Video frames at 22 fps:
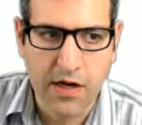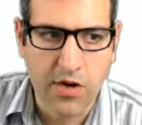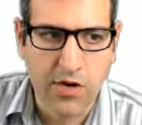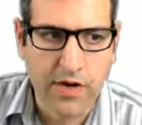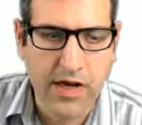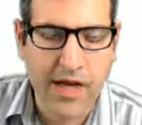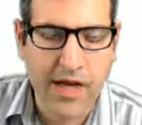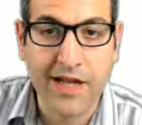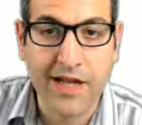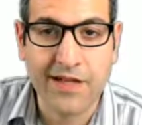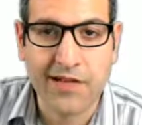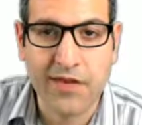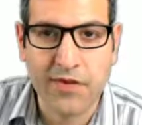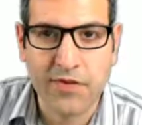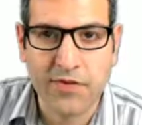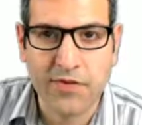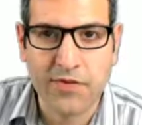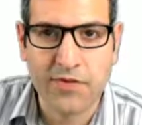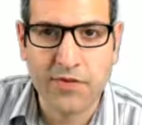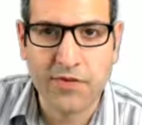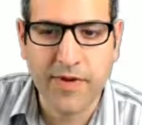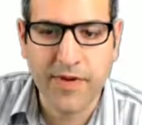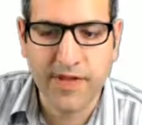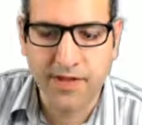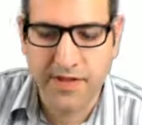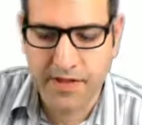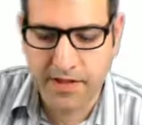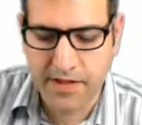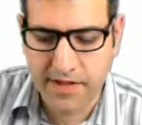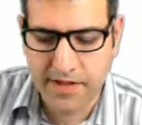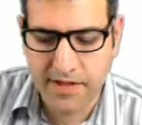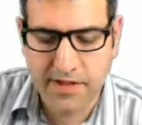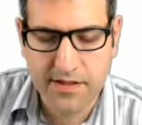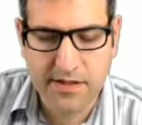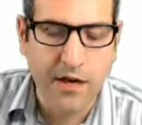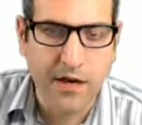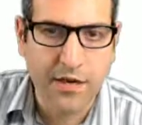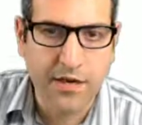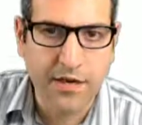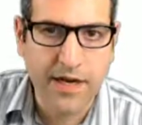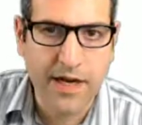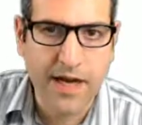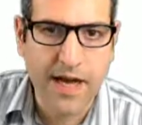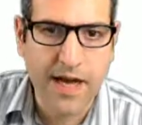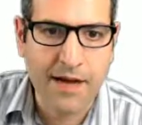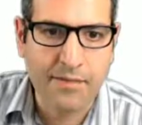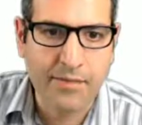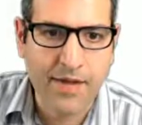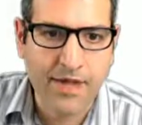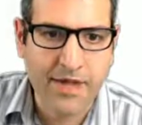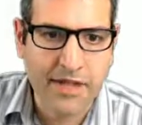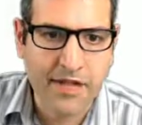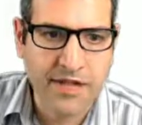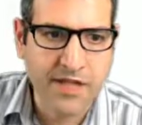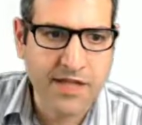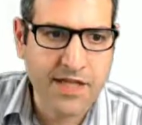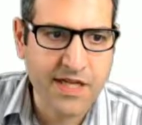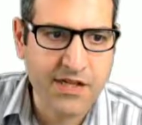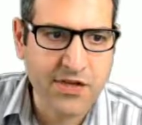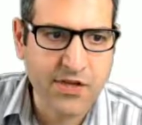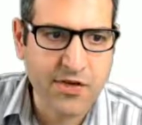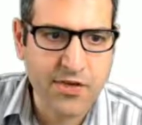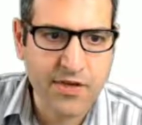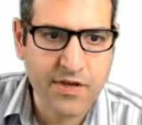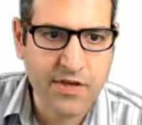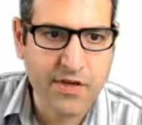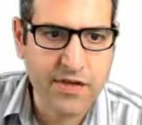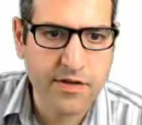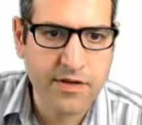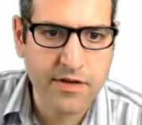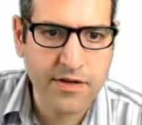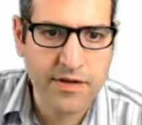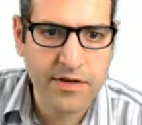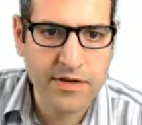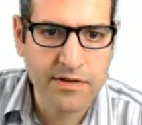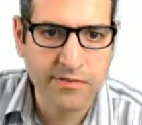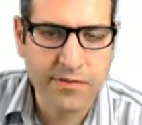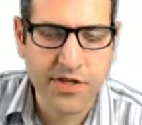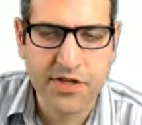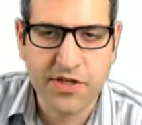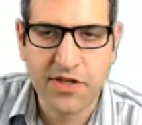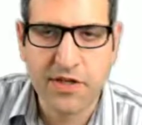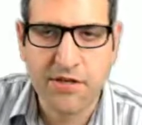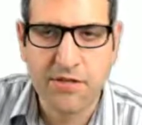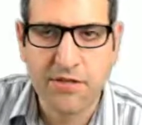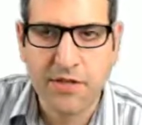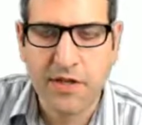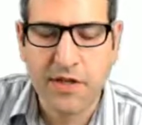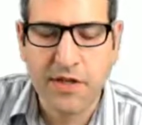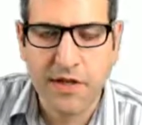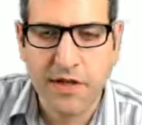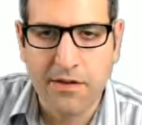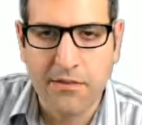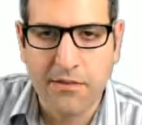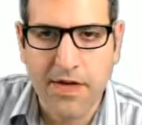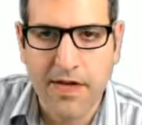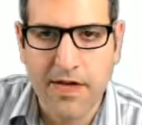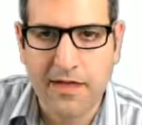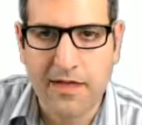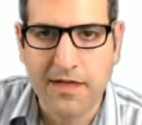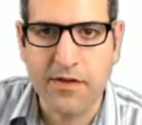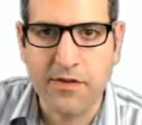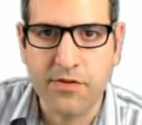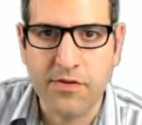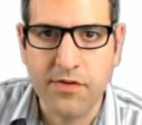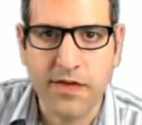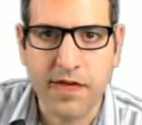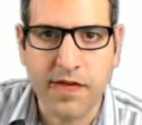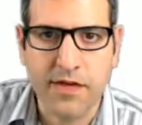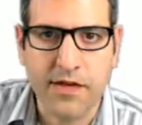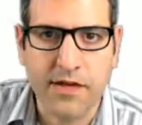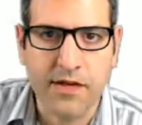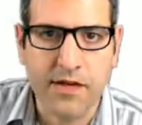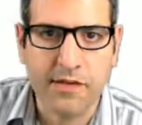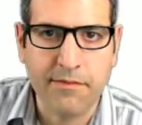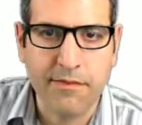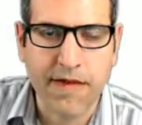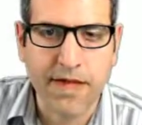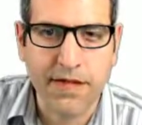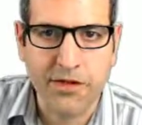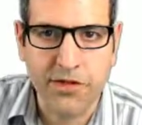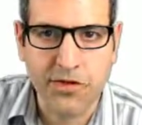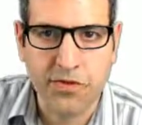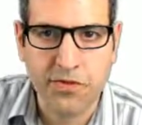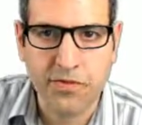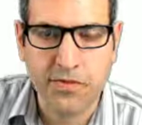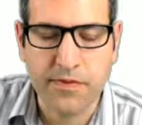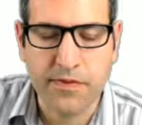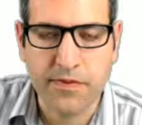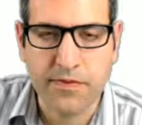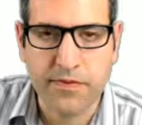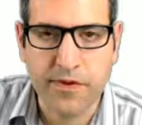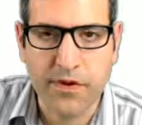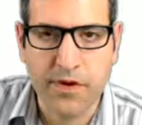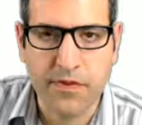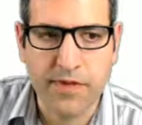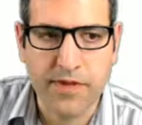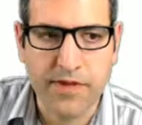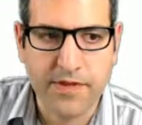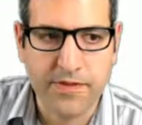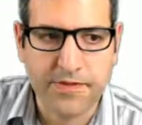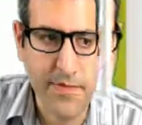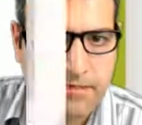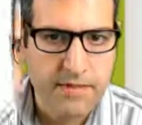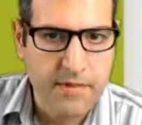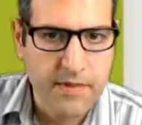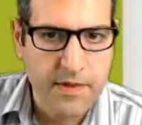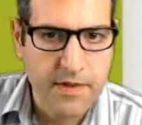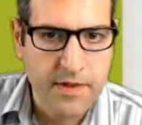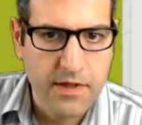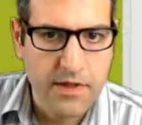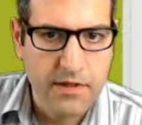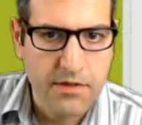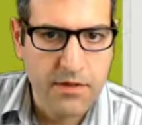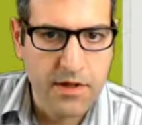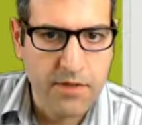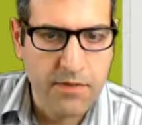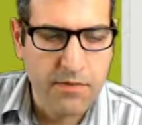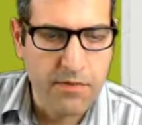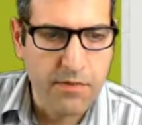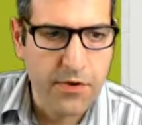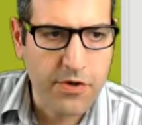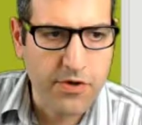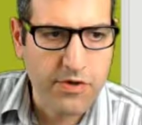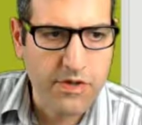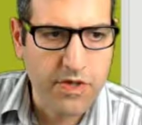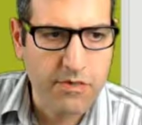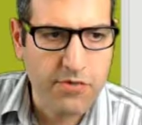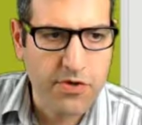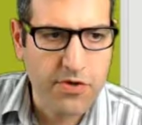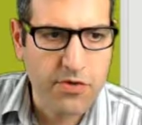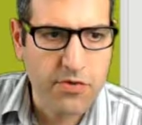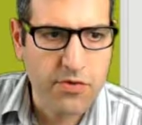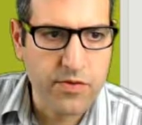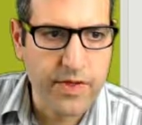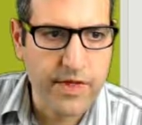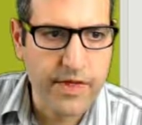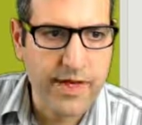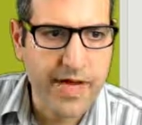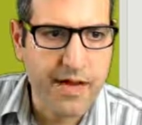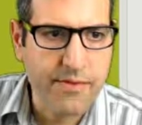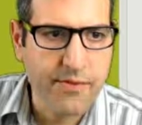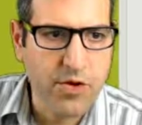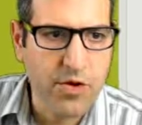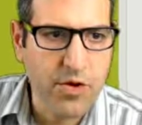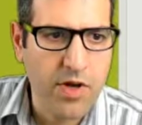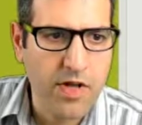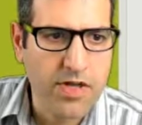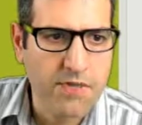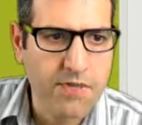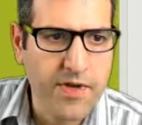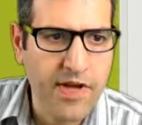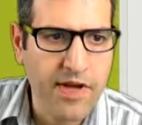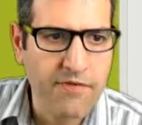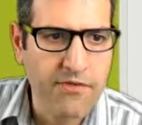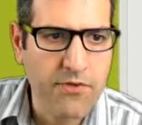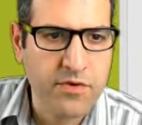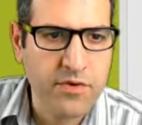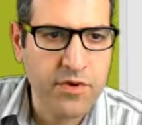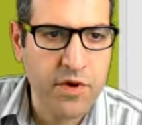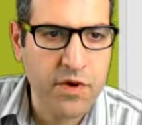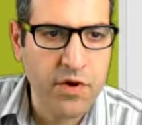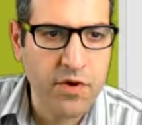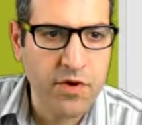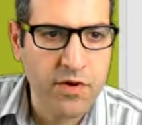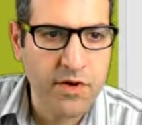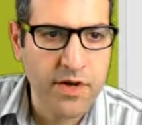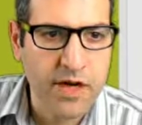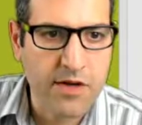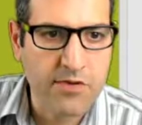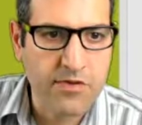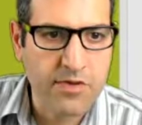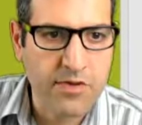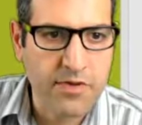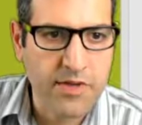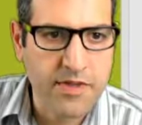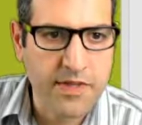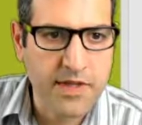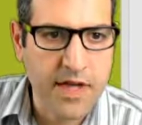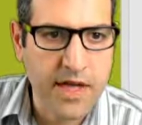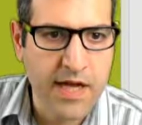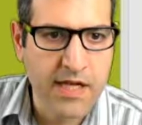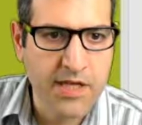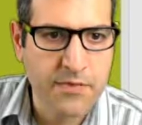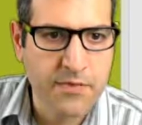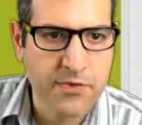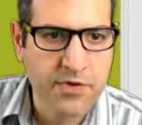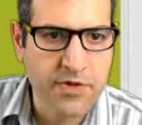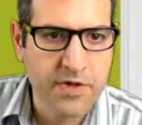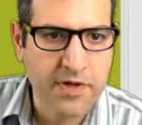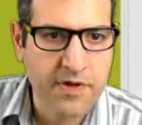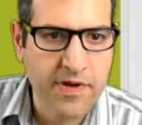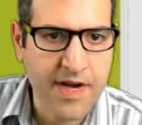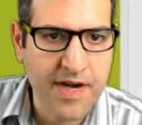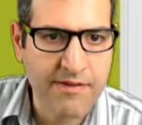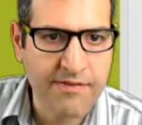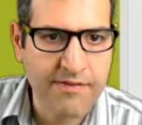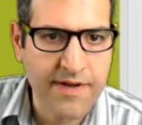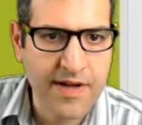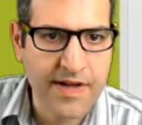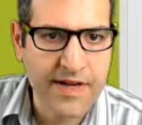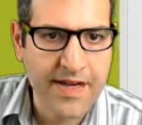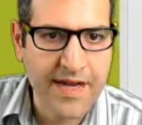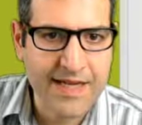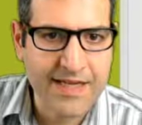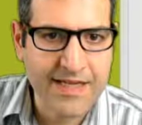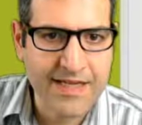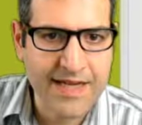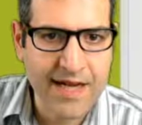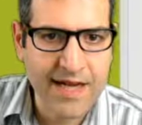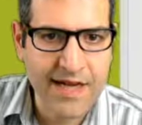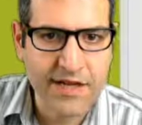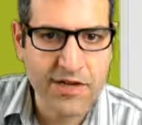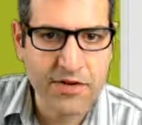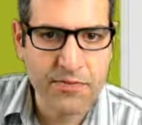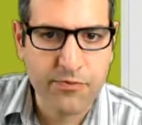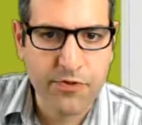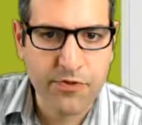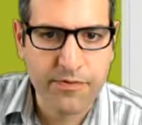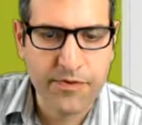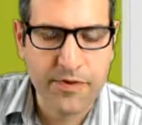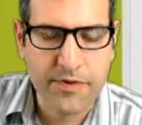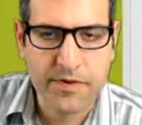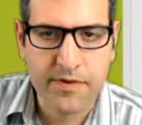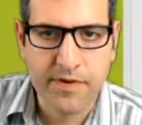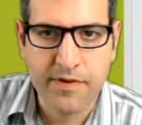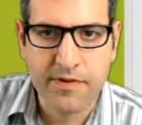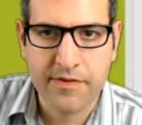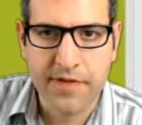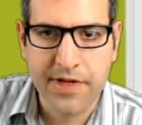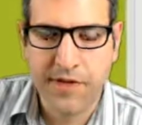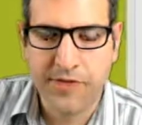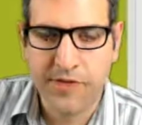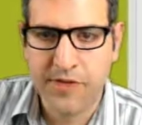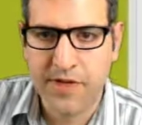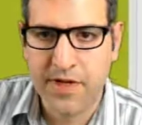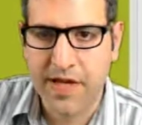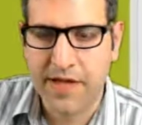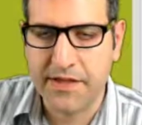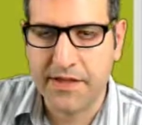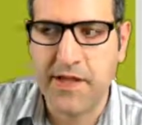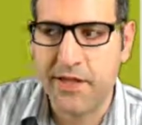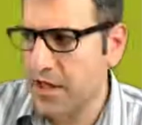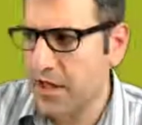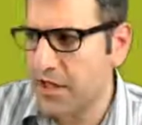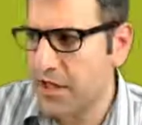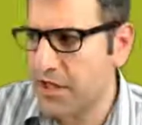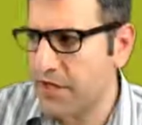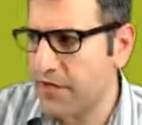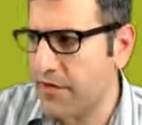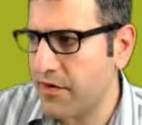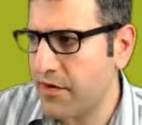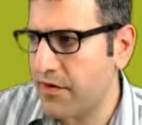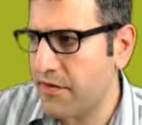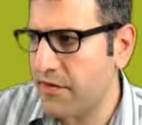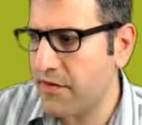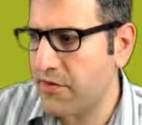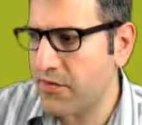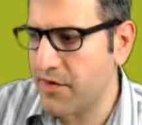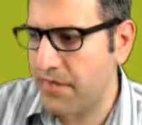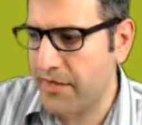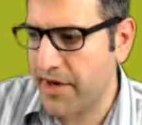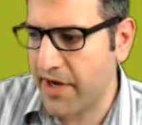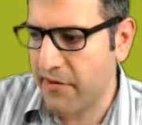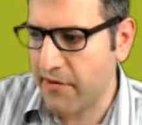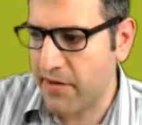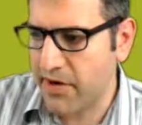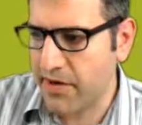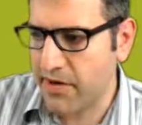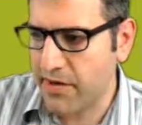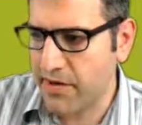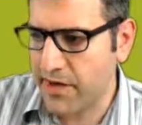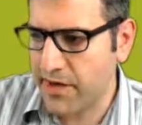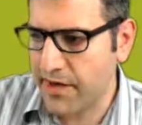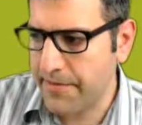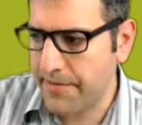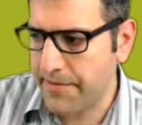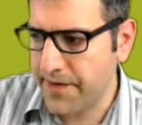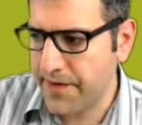Okay, also created this on the lab, but it's not shown here in the picture, but I think you can manage to follow it. So, point number 2, enable OSPF on all routers as per the graph and assign the proper router IDs. Let's follow it one by one, okay?